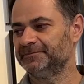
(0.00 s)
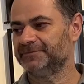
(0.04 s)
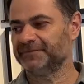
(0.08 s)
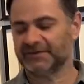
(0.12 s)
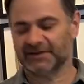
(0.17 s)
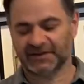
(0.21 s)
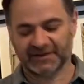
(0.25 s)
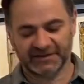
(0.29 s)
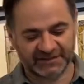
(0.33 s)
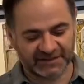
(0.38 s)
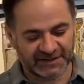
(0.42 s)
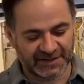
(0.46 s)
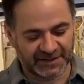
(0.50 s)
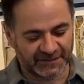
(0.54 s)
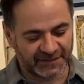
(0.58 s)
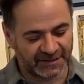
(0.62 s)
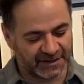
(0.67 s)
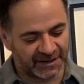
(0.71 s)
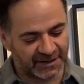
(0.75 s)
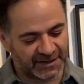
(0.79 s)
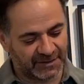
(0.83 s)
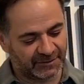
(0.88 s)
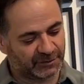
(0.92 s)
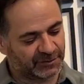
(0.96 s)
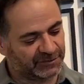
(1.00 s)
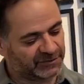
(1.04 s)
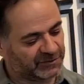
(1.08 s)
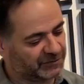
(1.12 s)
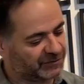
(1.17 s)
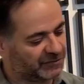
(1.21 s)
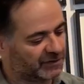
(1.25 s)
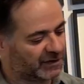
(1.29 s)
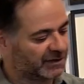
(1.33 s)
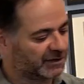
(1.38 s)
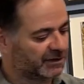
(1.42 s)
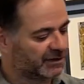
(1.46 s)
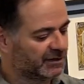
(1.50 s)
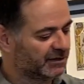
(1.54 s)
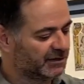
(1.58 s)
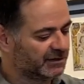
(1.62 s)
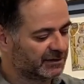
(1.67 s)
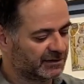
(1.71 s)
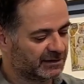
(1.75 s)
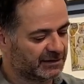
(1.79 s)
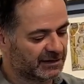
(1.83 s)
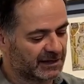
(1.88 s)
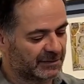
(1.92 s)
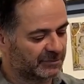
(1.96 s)
I sat there with the photo
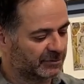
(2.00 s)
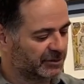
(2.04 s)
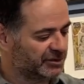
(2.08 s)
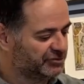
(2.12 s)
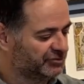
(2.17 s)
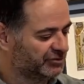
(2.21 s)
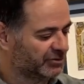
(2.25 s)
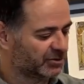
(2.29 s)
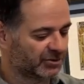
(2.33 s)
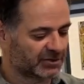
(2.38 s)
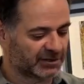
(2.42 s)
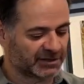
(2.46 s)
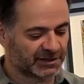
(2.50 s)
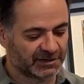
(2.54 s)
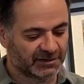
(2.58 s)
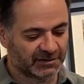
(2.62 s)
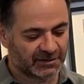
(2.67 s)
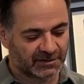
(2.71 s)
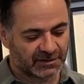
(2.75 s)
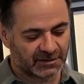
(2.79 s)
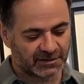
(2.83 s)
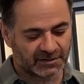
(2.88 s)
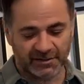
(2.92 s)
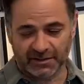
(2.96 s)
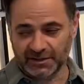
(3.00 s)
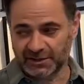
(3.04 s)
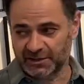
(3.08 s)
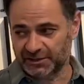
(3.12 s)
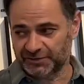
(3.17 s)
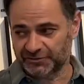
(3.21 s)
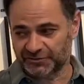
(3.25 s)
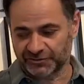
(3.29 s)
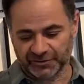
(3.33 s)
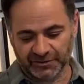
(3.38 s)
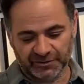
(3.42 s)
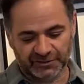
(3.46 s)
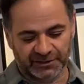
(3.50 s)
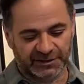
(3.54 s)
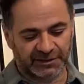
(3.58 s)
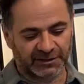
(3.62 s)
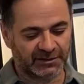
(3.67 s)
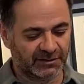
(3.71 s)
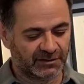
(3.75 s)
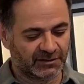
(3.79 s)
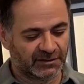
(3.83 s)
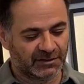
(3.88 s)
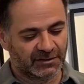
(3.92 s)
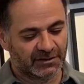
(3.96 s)
and my drawing, and I drew on it,
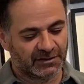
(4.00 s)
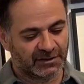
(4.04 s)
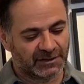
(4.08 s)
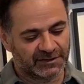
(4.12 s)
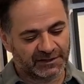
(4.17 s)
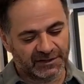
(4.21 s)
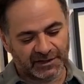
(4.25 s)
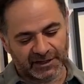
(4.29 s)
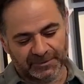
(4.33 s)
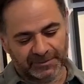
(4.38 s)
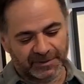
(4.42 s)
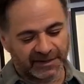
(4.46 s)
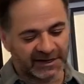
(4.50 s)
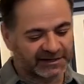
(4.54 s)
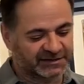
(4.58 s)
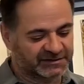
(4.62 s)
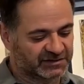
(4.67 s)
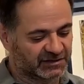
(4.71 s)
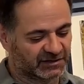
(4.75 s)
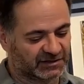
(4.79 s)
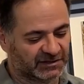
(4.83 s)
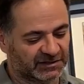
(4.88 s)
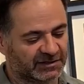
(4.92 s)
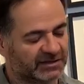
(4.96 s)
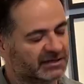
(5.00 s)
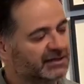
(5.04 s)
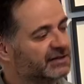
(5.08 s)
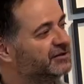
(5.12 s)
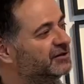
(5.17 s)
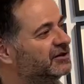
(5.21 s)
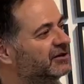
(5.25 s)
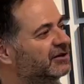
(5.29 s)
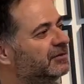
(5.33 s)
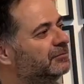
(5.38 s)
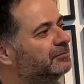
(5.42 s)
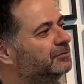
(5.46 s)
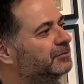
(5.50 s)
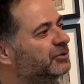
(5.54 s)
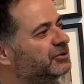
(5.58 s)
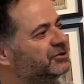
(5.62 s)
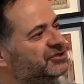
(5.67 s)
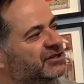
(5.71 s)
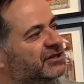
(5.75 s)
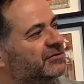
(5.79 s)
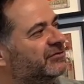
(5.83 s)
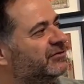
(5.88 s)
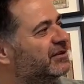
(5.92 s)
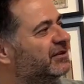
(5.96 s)
and then I painted on it, and then I pushed
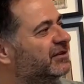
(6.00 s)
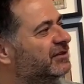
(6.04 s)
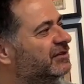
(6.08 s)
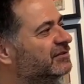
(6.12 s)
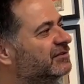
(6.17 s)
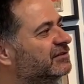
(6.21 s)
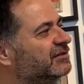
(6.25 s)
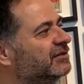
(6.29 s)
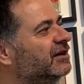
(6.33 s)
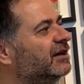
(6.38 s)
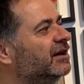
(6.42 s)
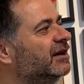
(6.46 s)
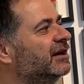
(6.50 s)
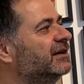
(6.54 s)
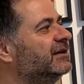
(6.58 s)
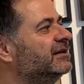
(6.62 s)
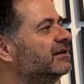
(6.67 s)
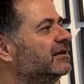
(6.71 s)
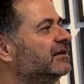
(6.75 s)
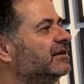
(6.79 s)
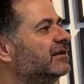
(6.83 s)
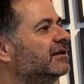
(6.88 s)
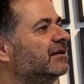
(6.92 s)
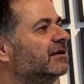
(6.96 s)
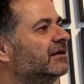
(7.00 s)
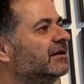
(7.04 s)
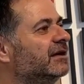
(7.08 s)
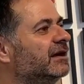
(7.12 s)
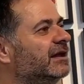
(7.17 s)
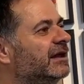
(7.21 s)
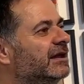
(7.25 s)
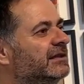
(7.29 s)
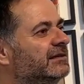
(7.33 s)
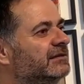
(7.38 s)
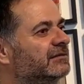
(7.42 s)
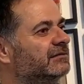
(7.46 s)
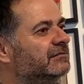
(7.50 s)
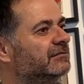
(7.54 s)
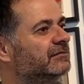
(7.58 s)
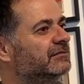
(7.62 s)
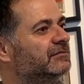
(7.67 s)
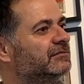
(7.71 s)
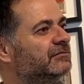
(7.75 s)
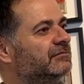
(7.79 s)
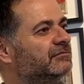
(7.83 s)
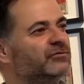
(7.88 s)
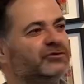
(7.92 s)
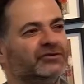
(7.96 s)
everything aside and
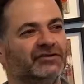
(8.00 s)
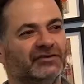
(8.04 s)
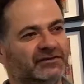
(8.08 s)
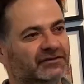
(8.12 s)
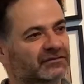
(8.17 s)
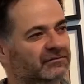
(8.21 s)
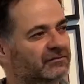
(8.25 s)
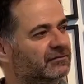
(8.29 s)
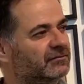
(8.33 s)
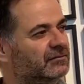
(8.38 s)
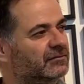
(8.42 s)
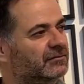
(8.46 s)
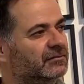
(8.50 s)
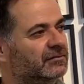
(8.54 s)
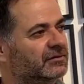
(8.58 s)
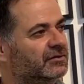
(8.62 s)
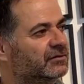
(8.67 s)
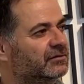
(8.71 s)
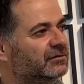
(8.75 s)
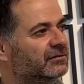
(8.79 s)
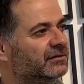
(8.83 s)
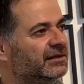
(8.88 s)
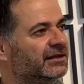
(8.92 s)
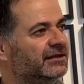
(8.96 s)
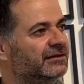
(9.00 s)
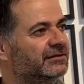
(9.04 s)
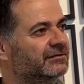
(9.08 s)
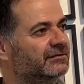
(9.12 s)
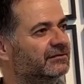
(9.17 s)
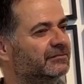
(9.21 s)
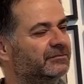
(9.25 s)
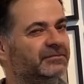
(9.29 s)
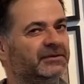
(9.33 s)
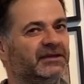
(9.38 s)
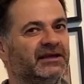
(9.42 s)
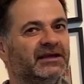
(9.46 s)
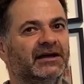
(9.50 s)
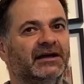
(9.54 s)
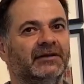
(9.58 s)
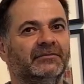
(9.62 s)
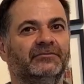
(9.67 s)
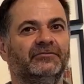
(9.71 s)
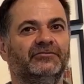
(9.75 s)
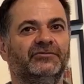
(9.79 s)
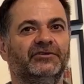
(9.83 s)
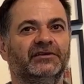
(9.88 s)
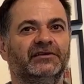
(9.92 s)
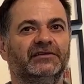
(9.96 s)
just let it
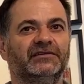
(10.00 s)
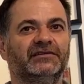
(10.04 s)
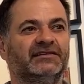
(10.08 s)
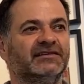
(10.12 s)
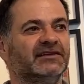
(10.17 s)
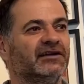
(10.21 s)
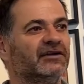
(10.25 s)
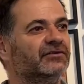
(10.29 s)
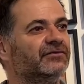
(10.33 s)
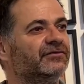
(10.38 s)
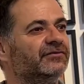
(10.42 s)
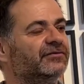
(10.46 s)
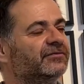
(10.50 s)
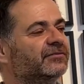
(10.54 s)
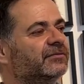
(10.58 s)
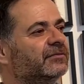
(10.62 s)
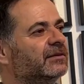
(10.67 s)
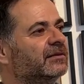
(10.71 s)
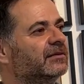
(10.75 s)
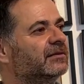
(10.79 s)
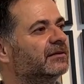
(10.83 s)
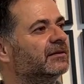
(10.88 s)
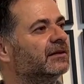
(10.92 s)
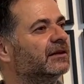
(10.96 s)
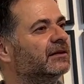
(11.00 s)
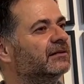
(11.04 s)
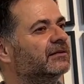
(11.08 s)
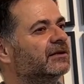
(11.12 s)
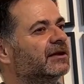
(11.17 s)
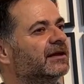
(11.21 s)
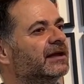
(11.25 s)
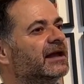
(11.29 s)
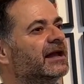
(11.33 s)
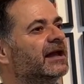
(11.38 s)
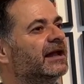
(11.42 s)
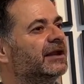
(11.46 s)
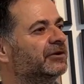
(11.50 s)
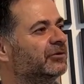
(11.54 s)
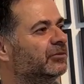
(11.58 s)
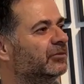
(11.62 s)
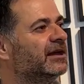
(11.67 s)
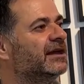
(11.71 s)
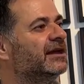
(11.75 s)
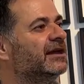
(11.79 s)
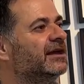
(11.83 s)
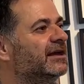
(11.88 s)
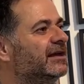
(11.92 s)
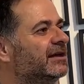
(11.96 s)
become really like
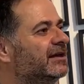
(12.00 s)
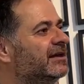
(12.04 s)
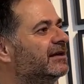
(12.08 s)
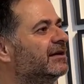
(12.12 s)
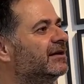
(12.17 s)
unaware.